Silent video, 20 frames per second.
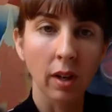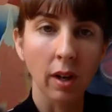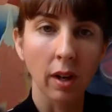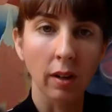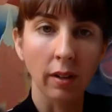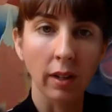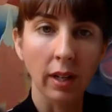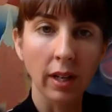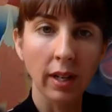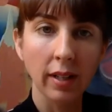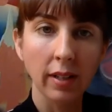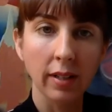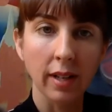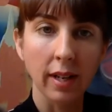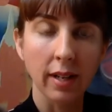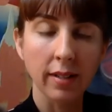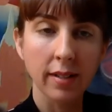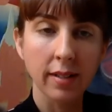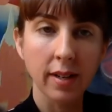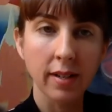All right,
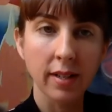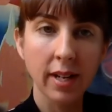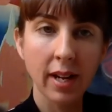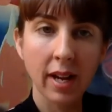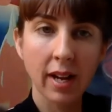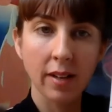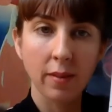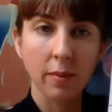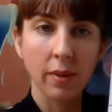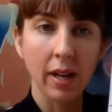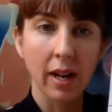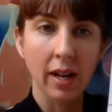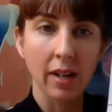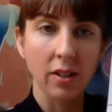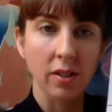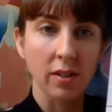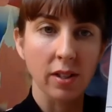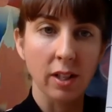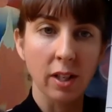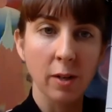not done yet. We got
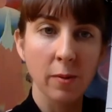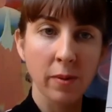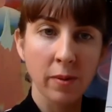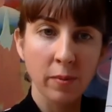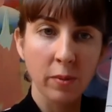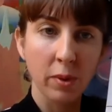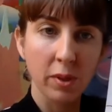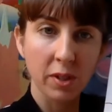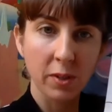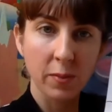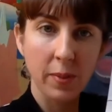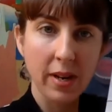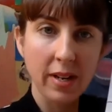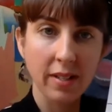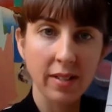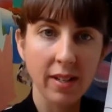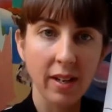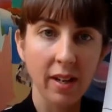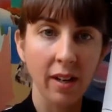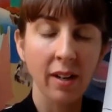just a little bit more
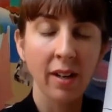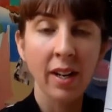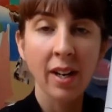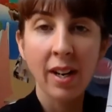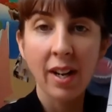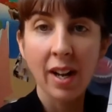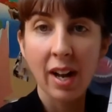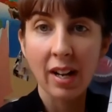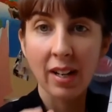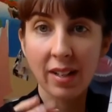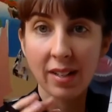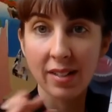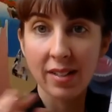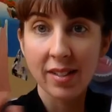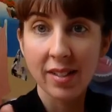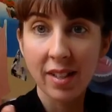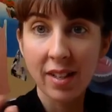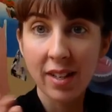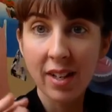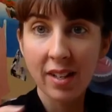space here. And because
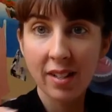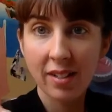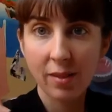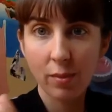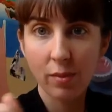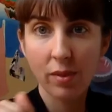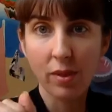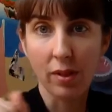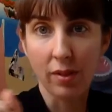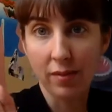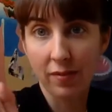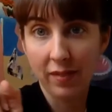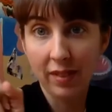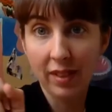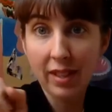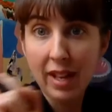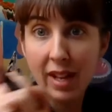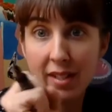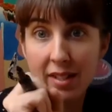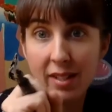cities, there are
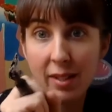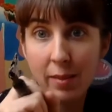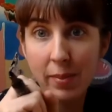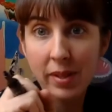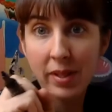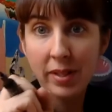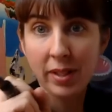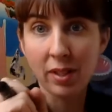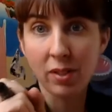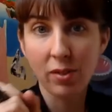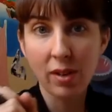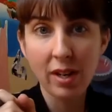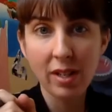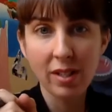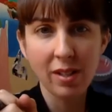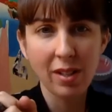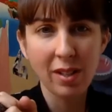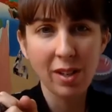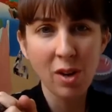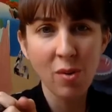lots of buildings, right?
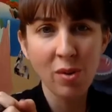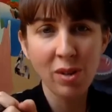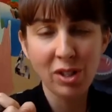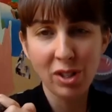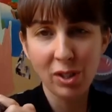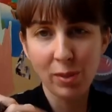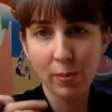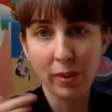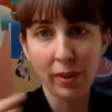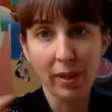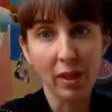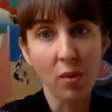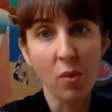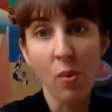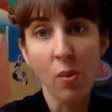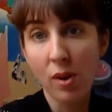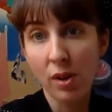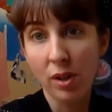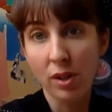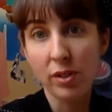So you don't want to just put like
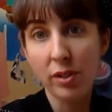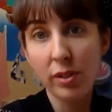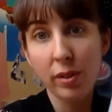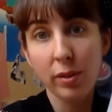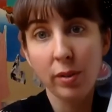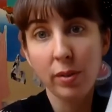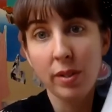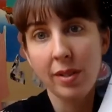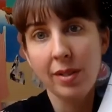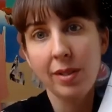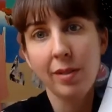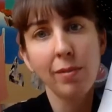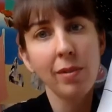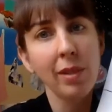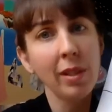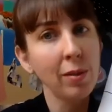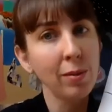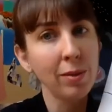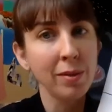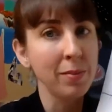one or two because it
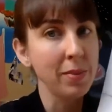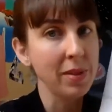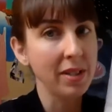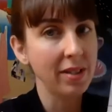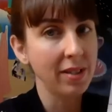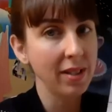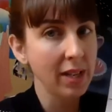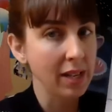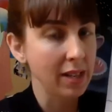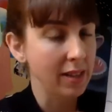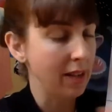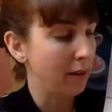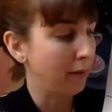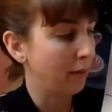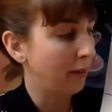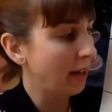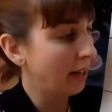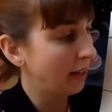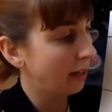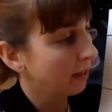really wouldn't be a city then,
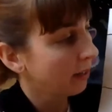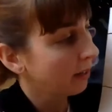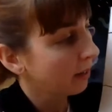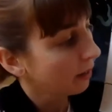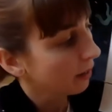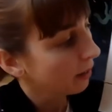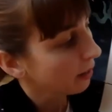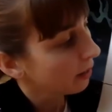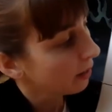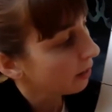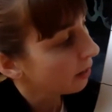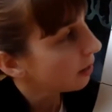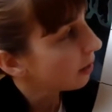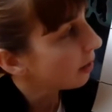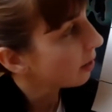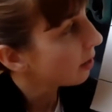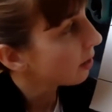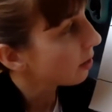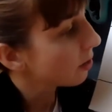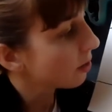right?
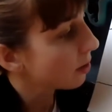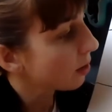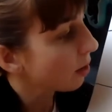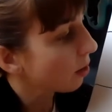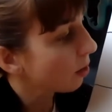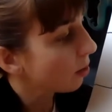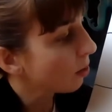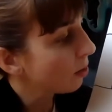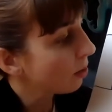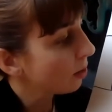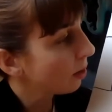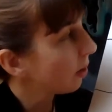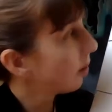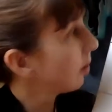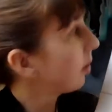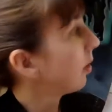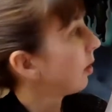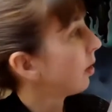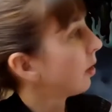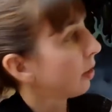So
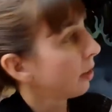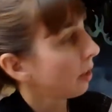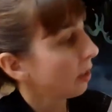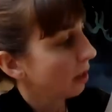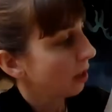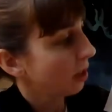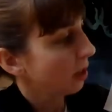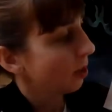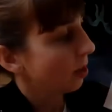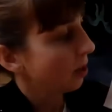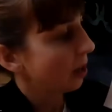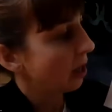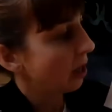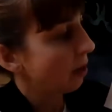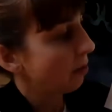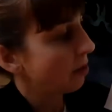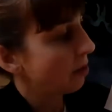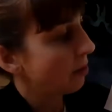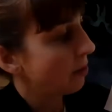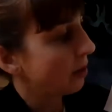
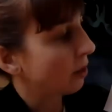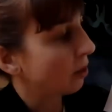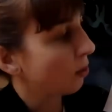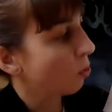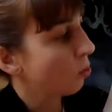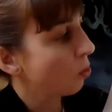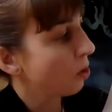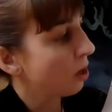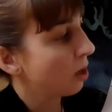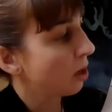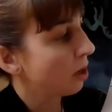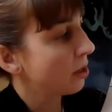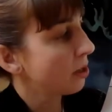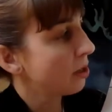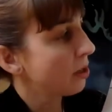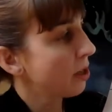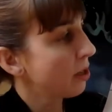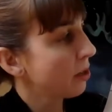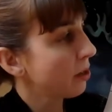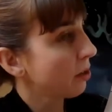I'm going to make
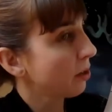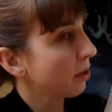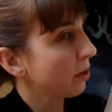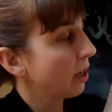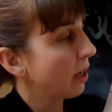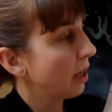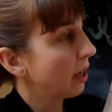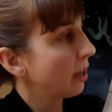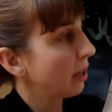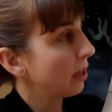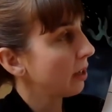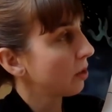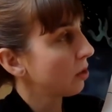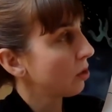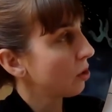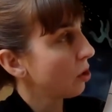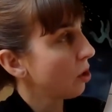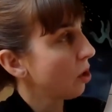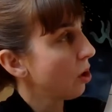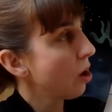another
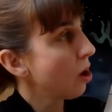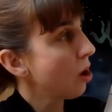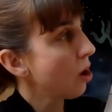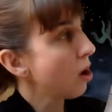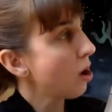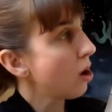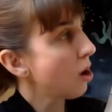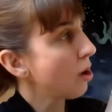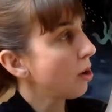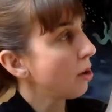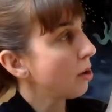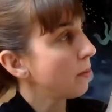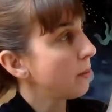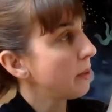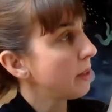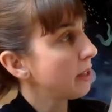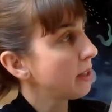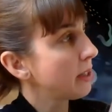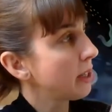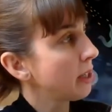tall
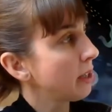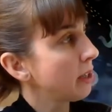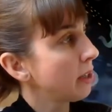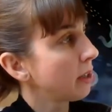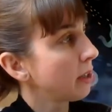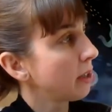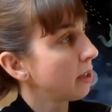building.